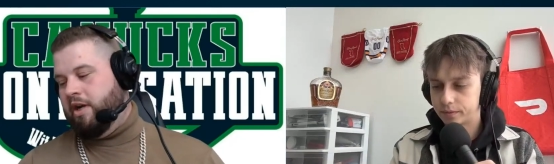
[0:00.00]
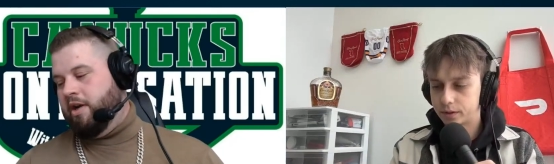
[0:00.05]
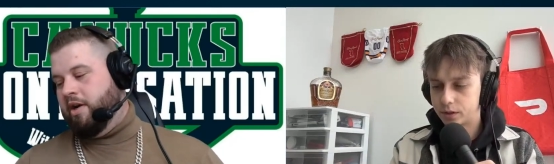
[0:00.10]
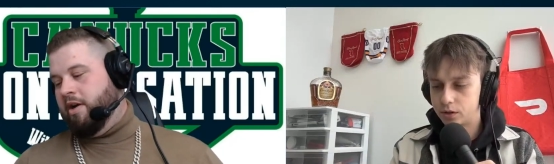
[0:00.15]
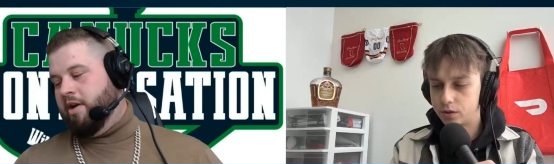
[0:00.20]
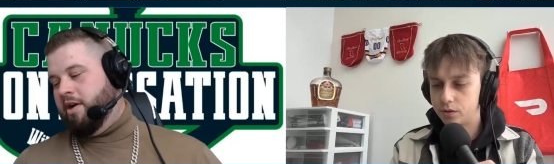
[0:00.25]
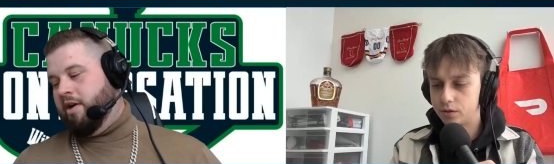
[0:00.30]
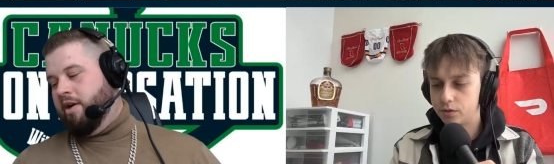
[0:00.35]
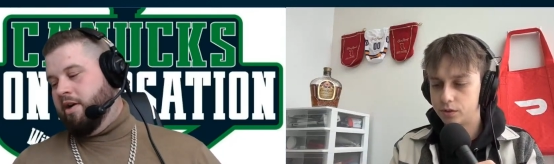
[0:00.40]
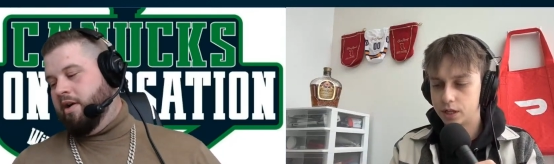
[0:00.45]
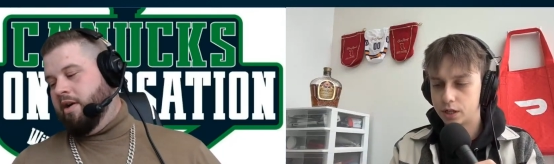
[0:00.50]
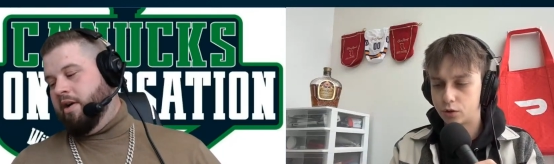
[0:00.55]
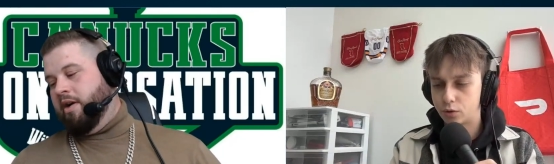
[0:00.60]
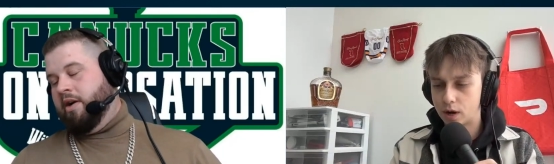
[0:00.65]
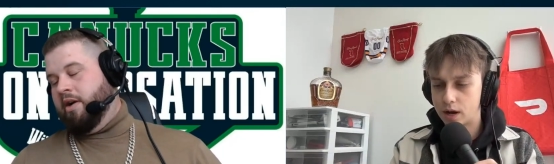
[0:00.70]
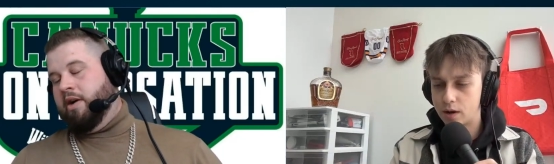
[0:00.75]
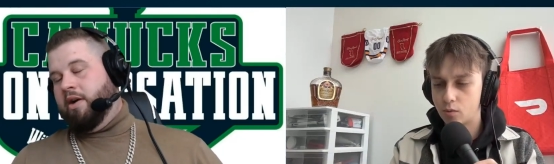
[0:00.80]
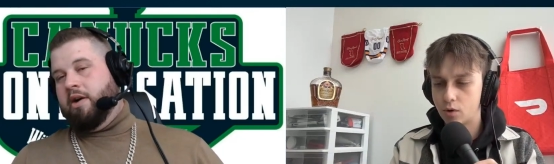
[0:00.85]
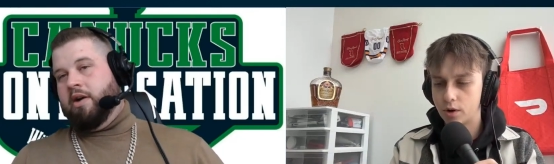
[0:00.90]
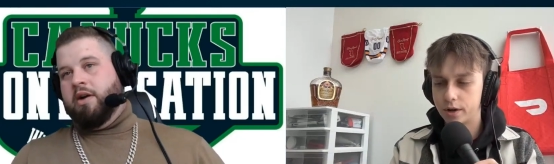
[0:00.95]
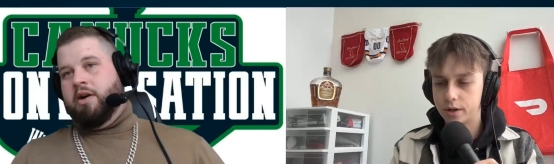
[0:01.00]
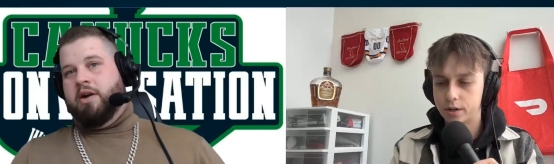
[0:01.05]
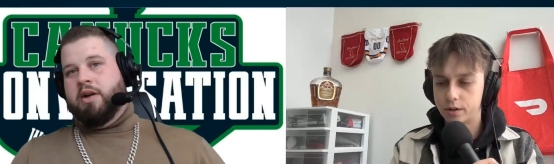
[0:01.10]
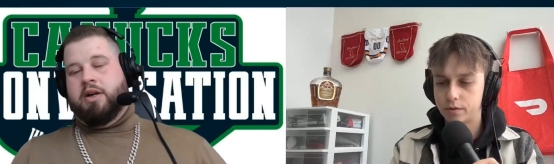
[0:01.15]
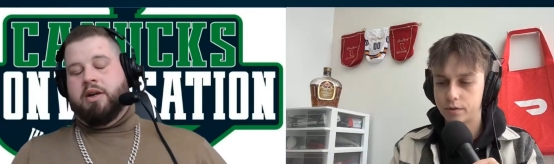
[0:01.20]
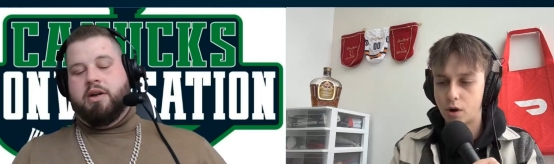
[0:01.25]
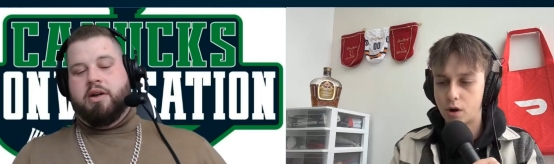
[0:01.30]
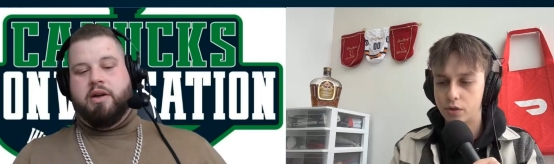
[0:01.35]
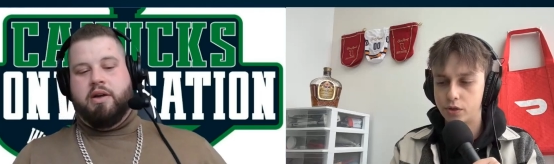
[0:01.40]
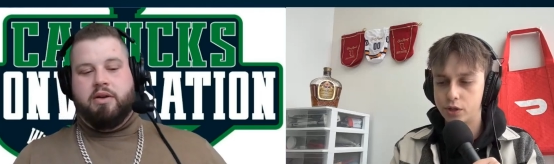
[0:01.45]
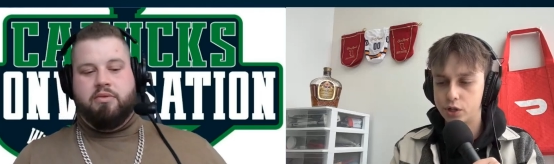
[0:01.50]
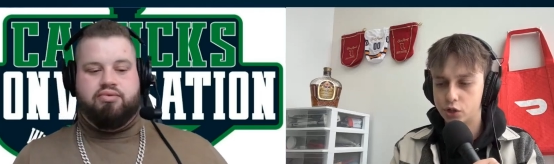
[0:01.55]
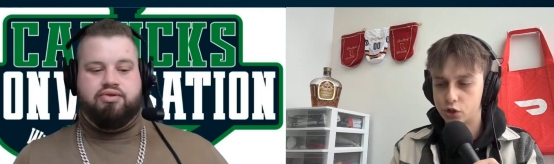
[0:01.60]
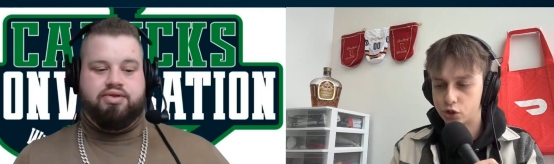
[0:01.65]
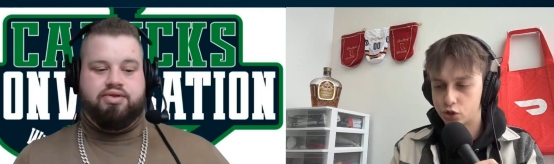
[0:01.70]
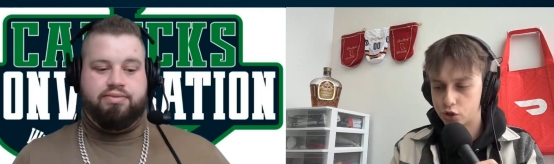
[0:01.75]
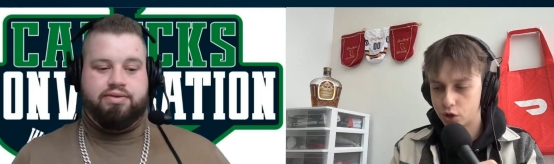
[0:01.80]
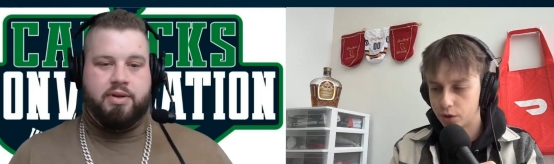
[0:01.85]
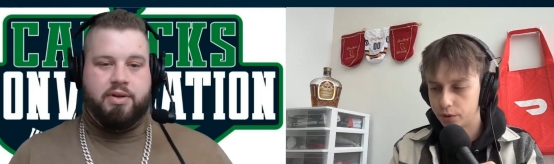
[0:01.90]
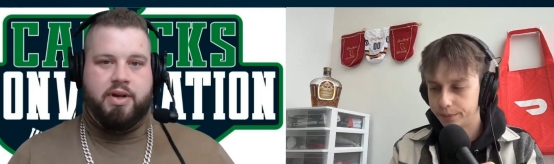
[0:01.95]
Speaker 1: You did great work on this
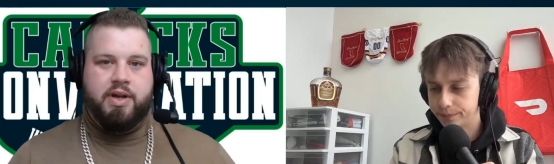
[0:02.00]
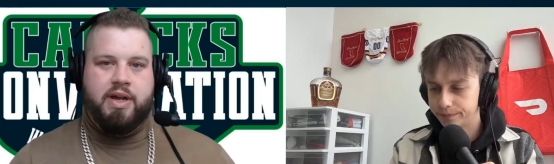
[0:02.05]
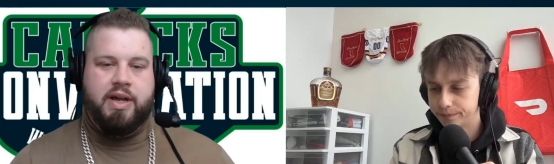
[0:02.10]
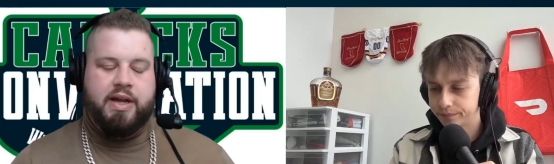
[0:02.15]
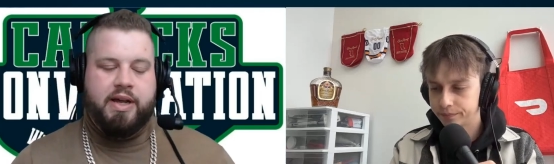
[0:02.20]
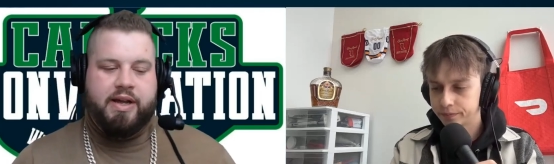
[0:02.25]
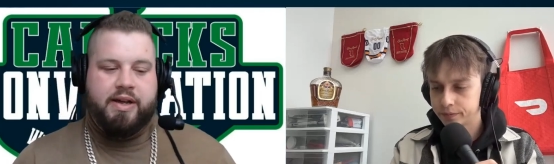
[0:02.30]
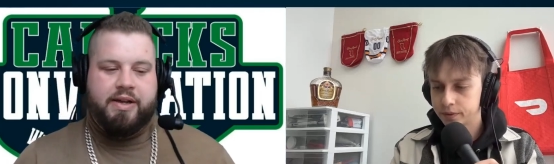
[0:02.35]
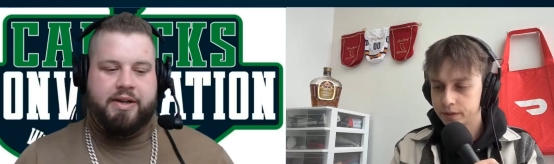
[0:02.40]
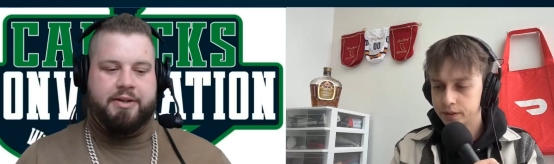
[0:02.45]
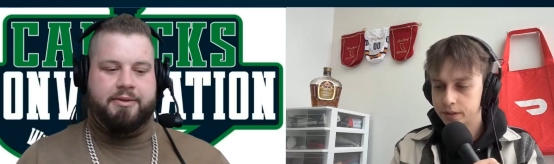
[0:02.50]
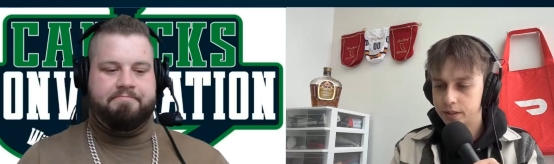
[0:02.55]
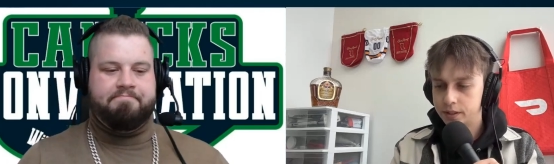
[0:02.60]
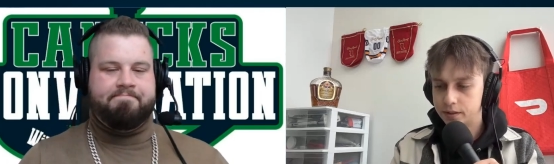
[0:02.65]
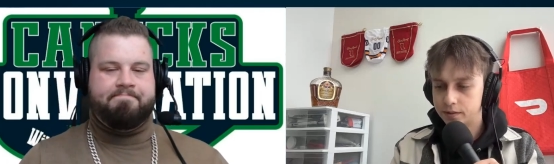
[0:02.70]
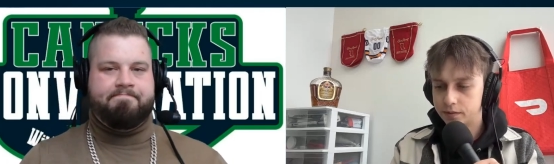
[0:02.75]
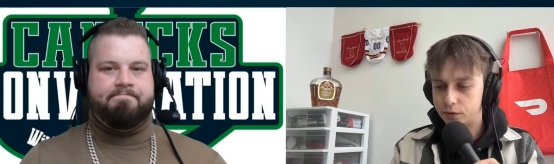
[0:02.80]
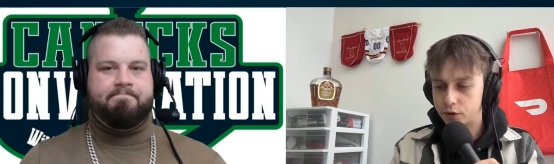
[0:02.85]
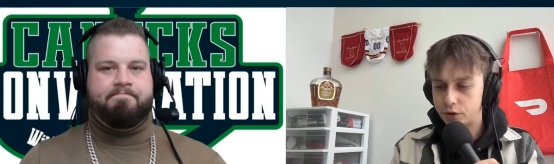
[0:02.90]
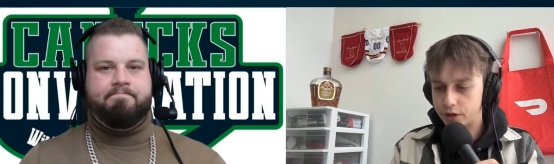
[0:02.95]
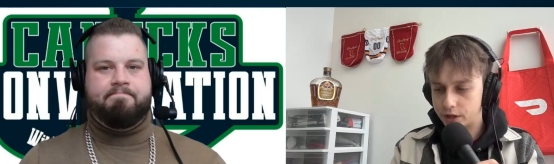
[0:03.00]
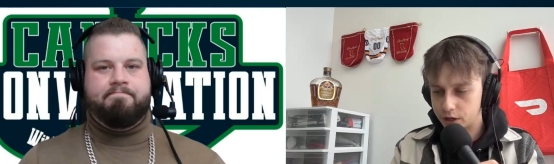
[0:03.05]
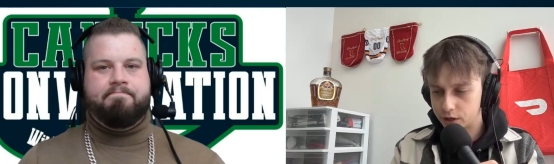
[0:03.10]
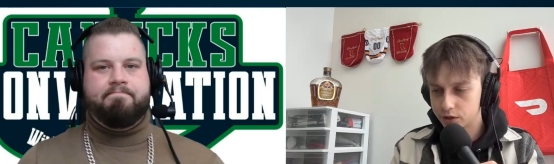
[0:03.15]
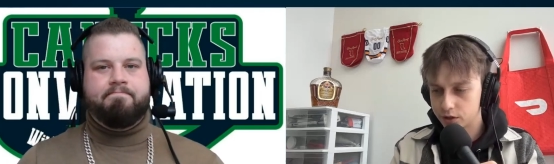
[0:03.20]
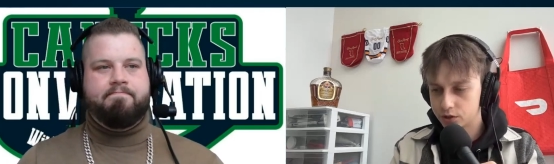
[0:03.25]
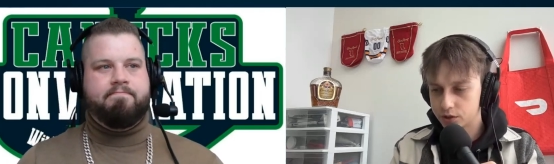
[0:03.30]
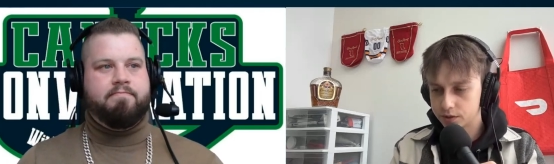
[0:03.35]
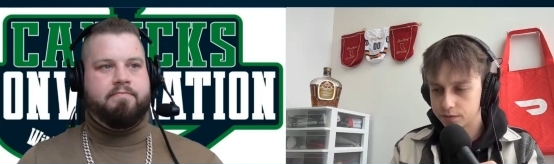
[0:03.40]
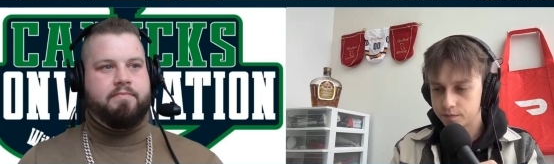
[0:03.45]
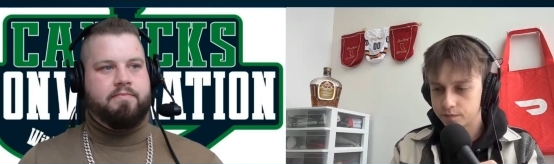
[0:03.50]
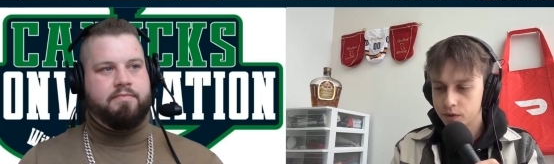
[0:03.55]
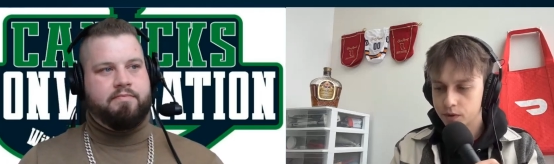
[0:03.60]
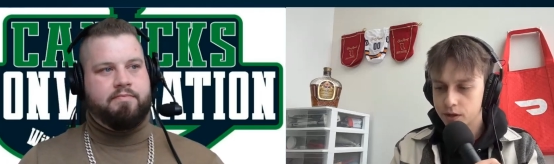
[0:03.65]
show for years.